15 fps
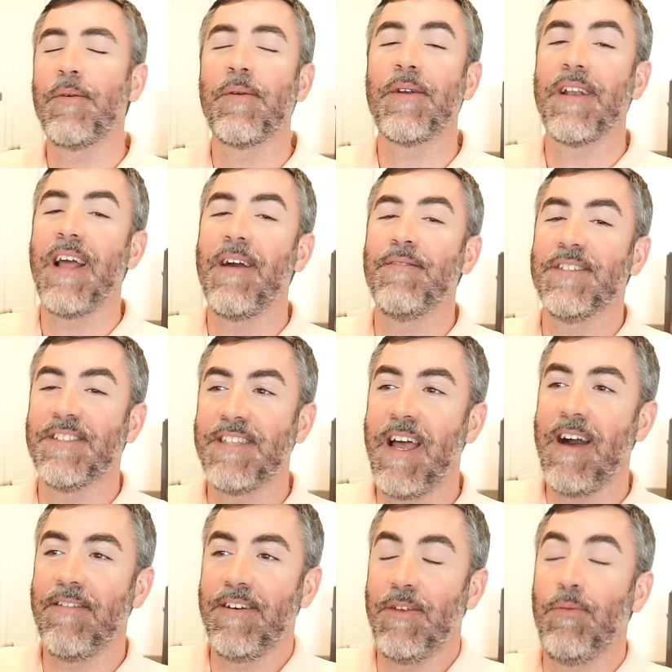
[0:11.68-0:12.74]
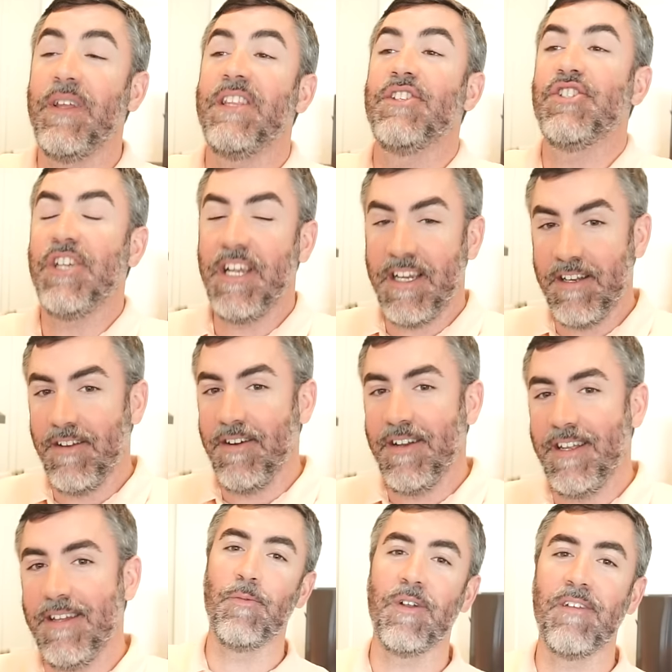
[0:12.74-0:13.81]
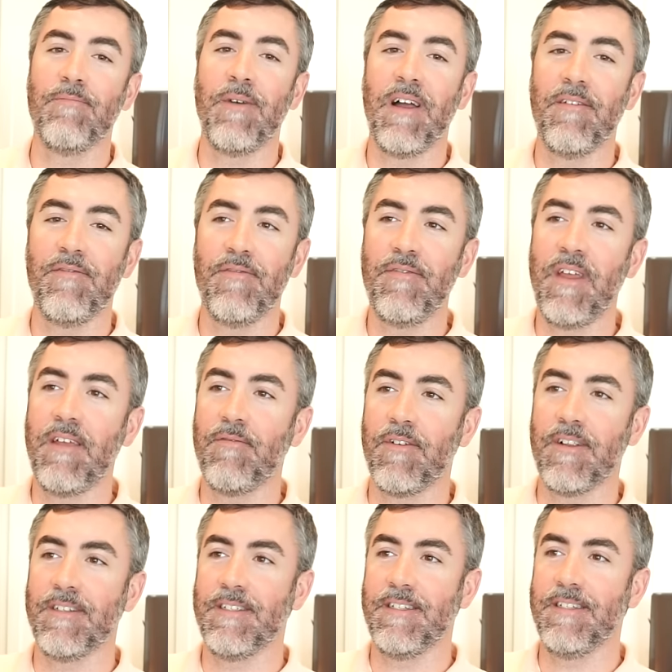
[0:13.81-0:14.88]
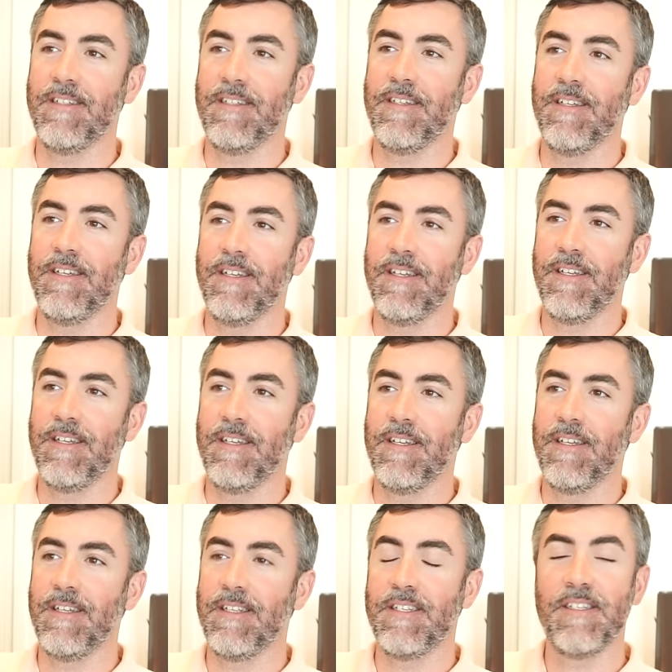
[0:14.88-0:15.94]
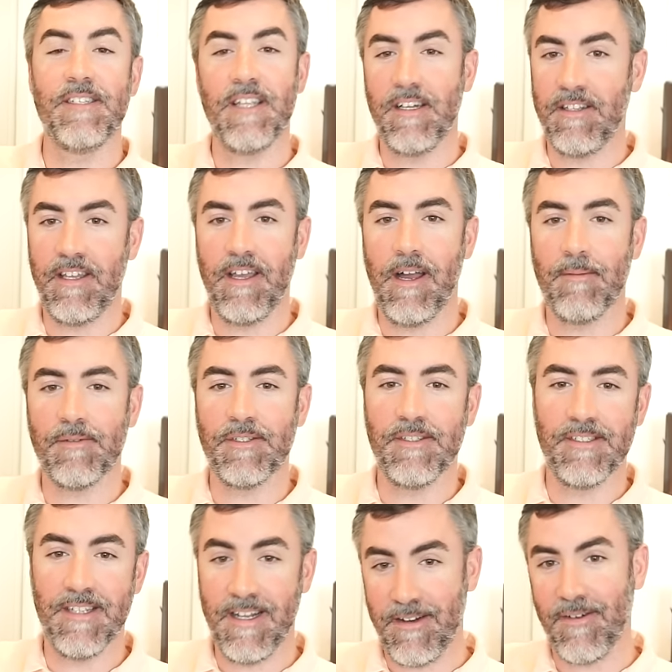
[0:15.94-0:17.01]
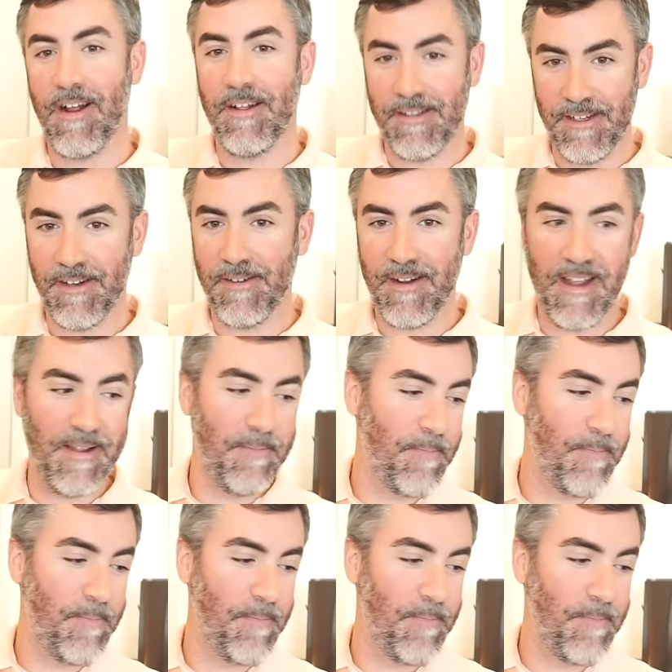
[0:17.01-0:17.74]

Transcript: We were going to have a salad with chicken on it. One of my favorite deli options that are out there, right?